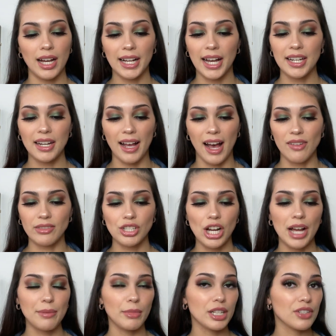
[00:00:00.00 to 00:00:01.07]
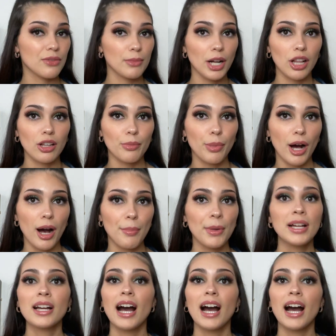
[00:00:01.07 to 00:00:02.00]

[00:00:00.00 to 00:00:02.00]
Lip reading: Again, I haven't tried much from Colourpop.